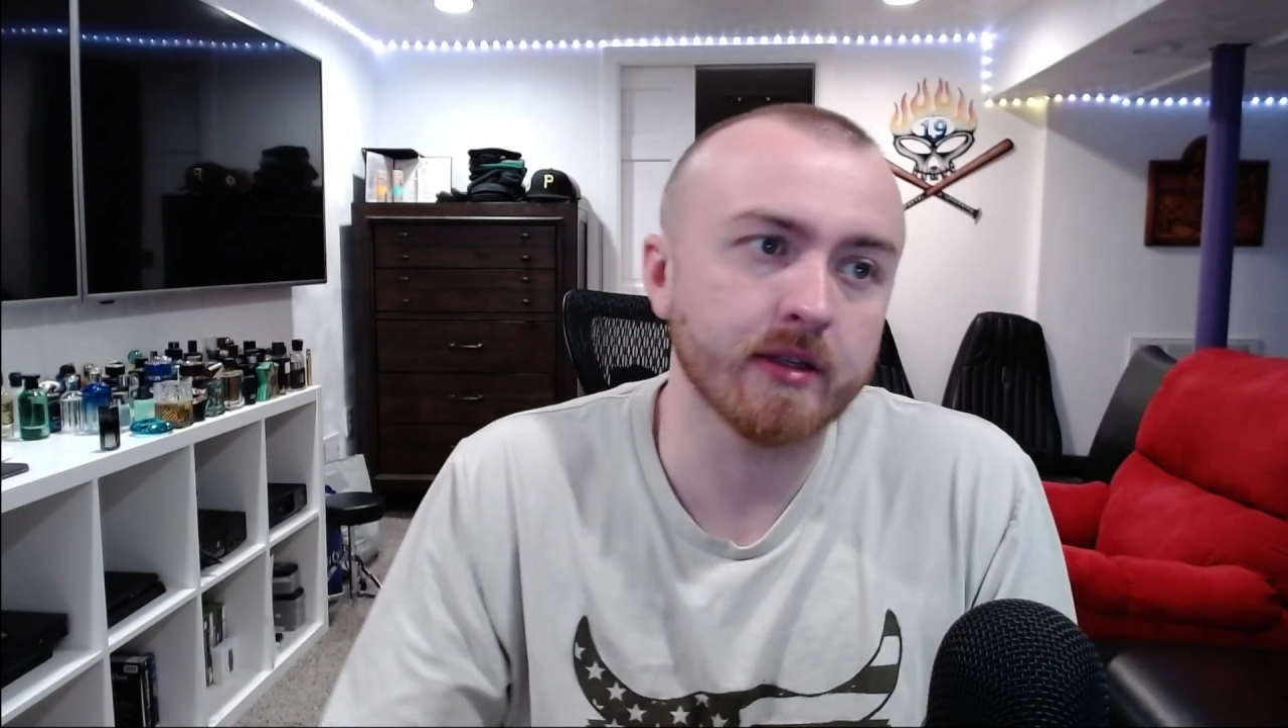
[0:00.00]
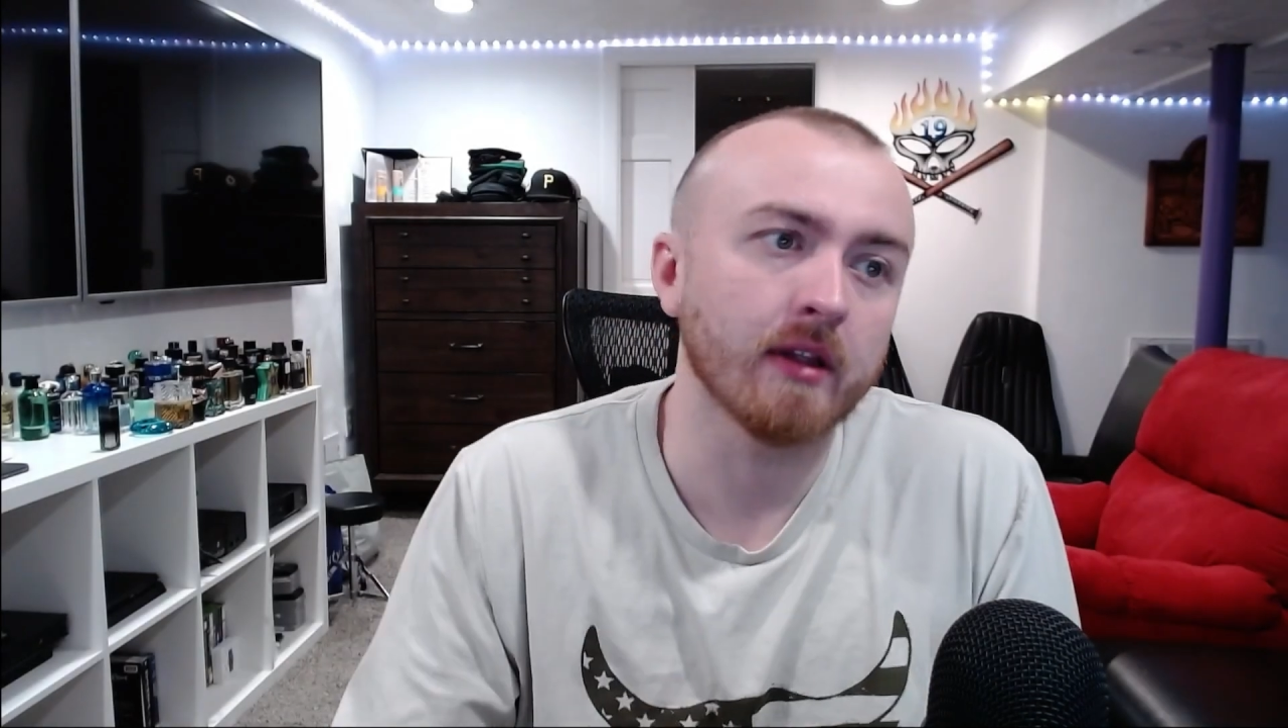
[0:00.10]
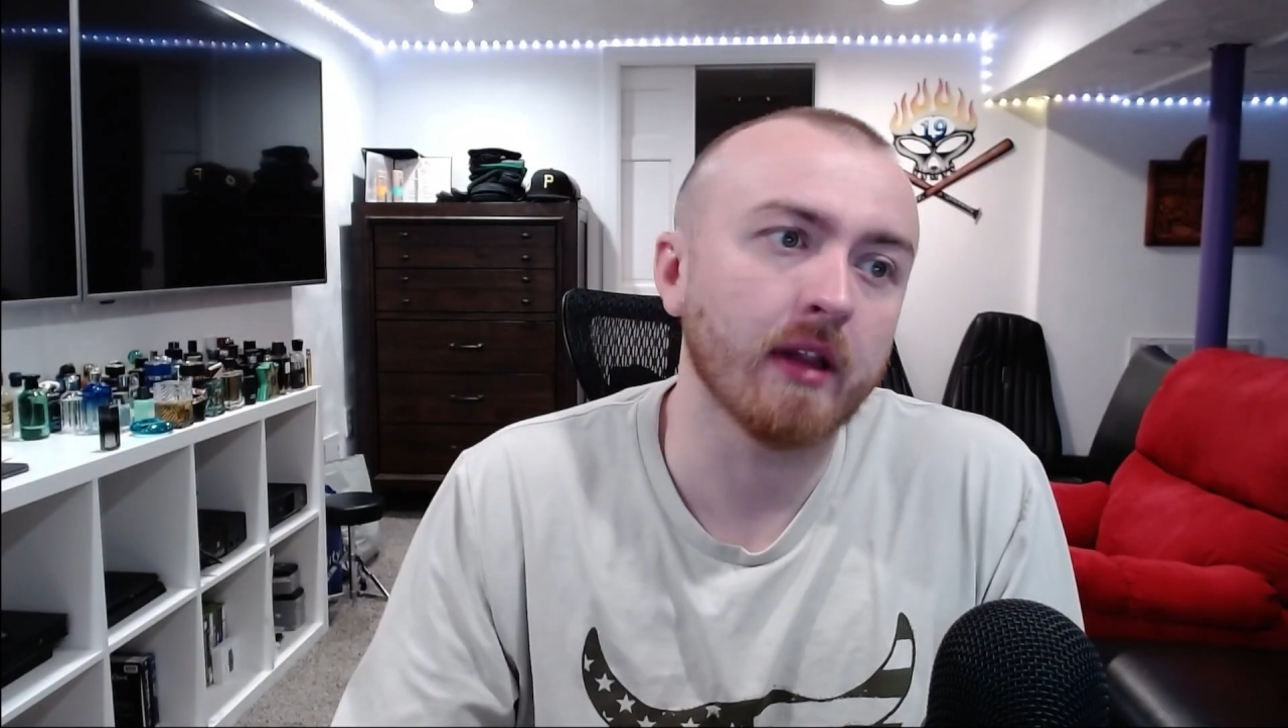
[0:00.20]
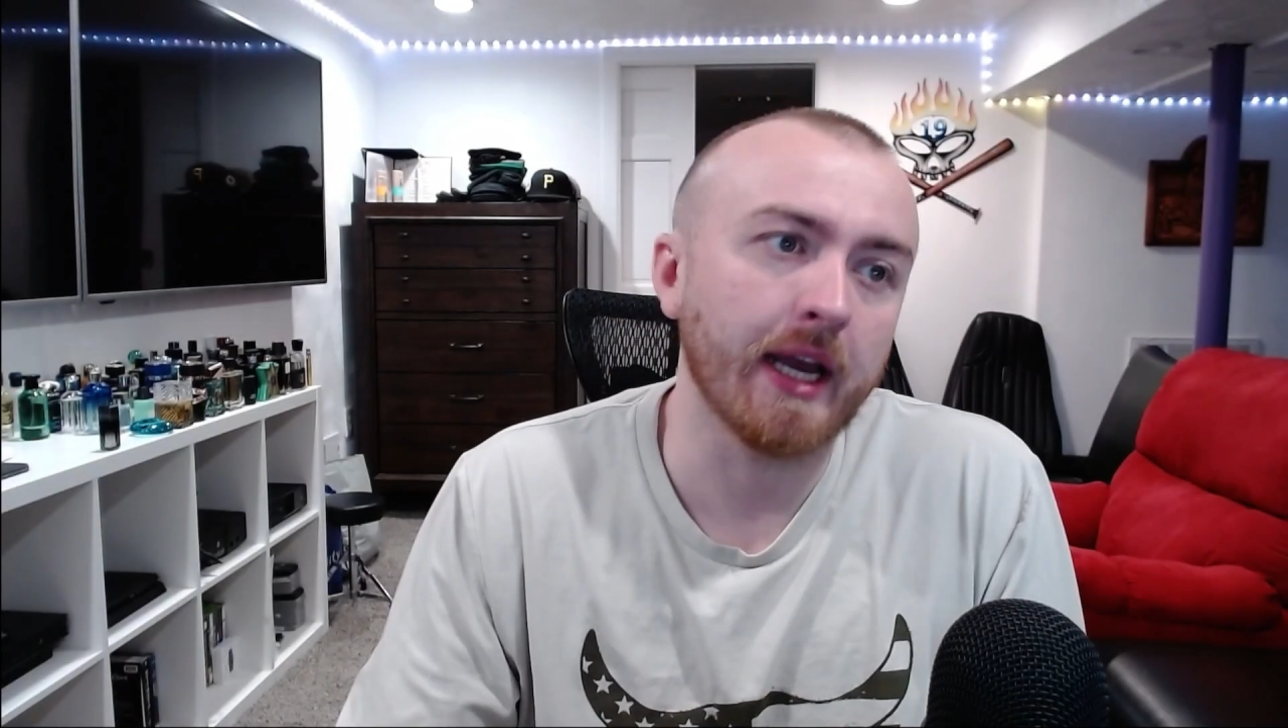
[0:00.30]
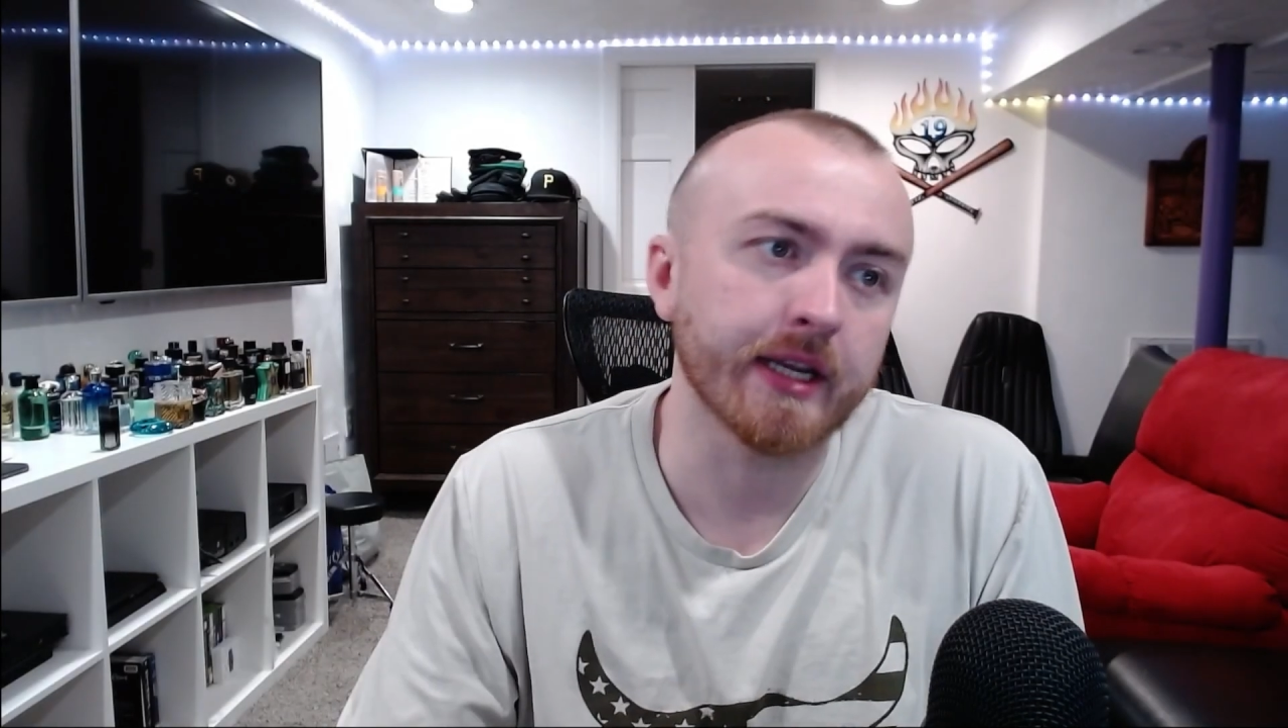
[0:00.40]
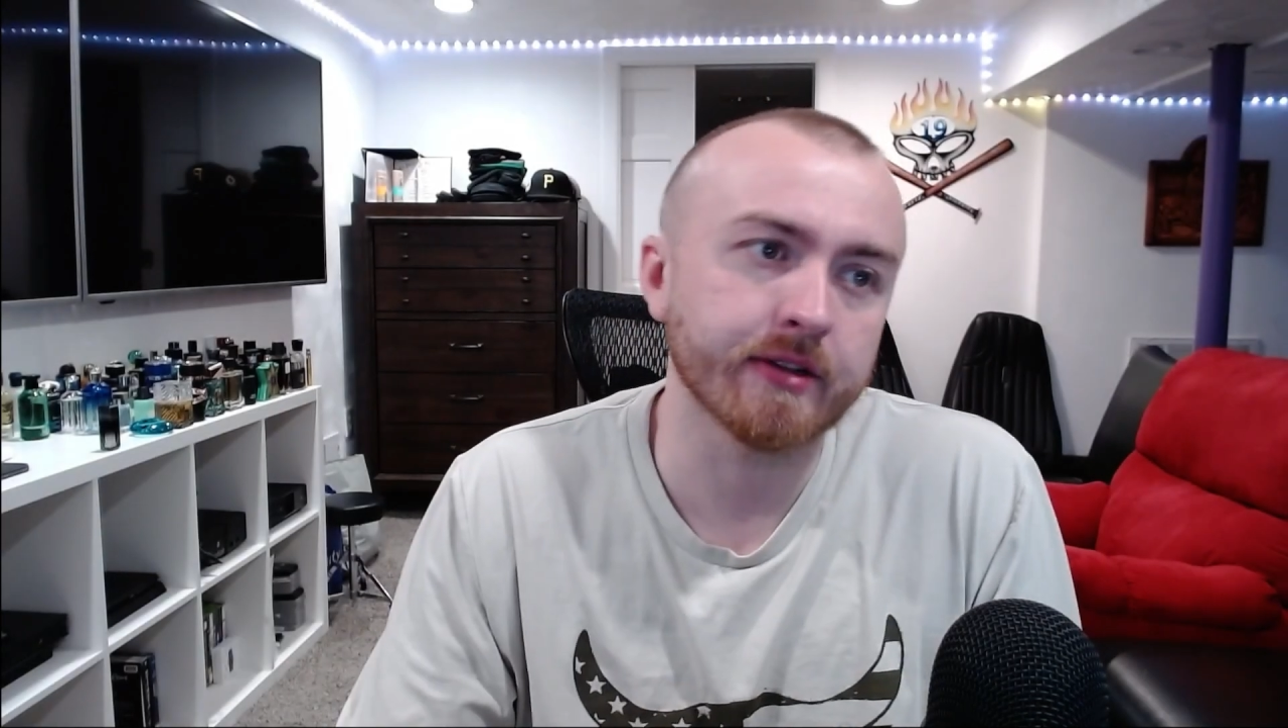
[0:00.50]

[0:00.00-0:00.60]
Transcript: last